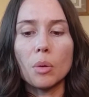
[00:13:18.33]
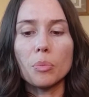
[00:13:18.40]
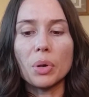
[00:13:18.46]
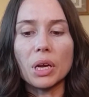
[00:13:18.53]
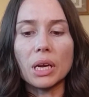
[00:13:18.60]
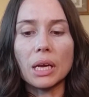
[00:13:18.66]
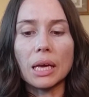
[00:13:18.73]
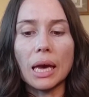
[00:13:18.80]

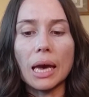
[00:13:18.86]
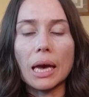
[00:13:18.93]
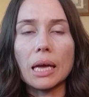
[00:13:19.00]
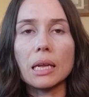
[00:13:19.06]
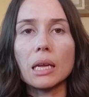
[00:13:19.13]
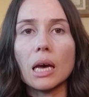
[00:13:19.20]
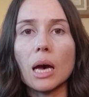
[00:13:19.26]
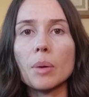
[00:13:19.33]
But
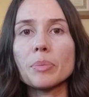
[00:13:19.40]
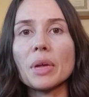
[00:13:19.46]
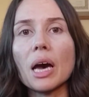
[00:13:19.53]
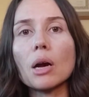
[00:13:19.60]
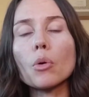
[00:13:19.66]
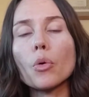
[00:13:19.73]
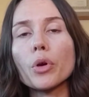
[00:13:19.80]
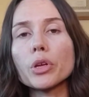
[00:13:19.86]
again, I'm
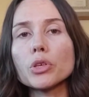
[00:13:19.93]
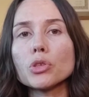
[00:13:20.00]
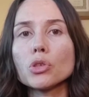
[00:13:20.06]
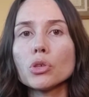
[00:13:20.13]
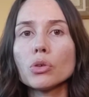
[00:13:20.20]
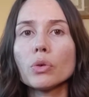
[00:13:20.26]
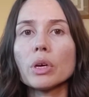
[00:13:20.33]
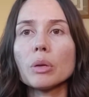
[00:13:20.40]
not going to
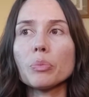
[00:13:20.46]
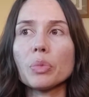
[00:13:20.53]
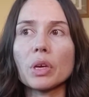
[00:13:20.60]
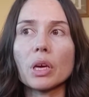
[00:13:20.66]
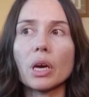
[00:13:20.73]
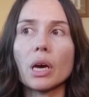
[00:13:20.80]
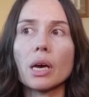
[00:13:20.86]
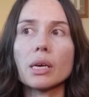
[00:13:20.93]
do it
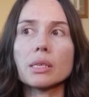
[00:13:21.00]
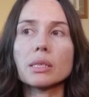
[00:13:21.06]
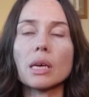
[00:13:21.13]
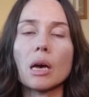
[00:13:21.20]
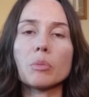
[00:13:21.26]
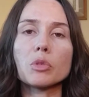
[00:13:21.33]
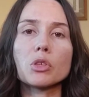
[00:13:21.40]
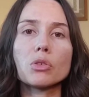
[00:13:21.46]
because
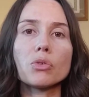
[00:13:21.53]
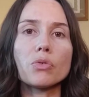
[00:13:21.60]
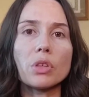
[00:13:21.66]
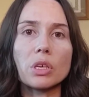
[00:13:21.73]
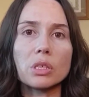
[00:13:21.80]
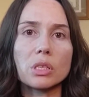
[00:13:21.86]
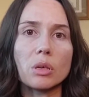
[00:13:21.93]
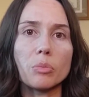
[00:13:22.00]
I'm
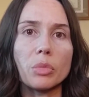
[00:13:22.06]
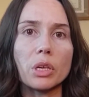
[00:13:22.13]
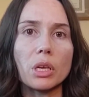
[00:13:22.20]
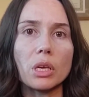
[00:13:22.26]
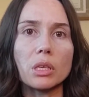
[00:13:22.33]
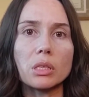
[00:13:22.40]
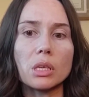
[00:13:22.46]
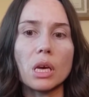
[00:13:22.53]
soothing
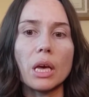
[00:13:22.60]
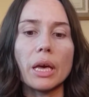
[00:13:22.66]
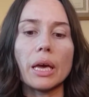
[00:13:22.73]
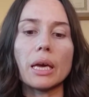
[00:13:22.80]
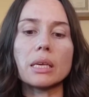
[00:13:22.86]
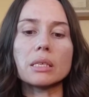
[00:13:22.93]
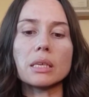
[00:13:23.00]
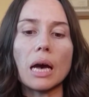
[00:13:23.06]
somebody's
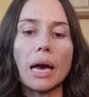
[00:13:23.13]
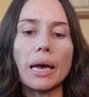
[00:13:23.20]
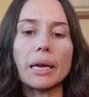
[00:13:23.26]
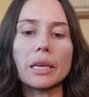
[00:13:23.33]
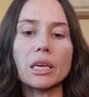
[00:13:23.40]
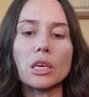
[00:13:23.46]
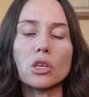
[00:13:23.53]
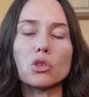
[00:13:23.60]

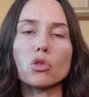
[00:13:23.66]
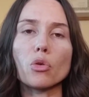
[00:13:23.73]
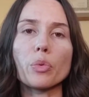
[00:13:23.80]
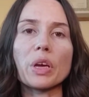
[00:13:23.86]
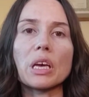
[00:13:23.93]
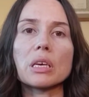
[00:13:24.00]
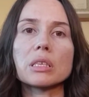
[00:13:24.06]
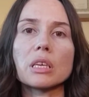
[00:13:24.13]
anxieties or
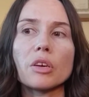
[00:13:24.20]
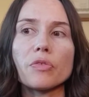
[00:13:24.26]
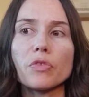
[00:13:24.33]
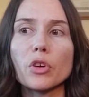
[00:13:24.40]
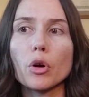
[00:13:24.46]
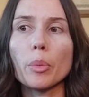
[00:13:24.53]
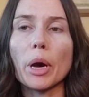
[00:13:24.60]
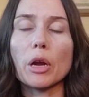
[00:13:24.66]
because they
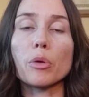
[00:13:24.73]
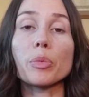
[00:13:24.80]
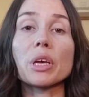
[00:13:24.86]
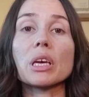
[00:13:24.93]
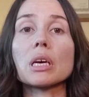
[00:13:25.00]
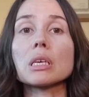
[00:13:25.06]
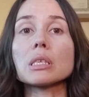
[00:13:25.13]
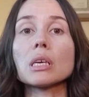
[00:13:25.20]
feel bad or
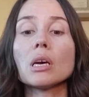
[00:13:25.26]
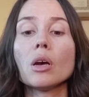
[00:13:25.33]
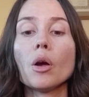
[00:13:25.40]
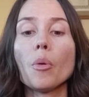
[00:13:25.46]
because